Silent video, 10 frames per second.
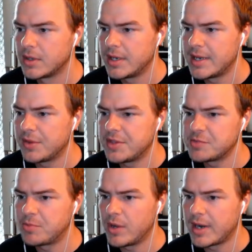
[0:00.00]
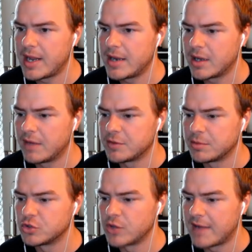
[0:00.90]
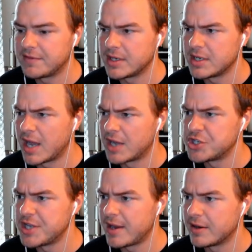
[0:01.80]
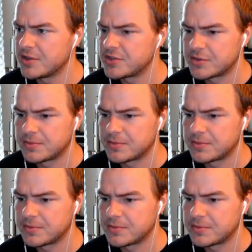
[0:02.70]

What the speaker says: Now, at this point, I am comfortable drafting Najee Harris.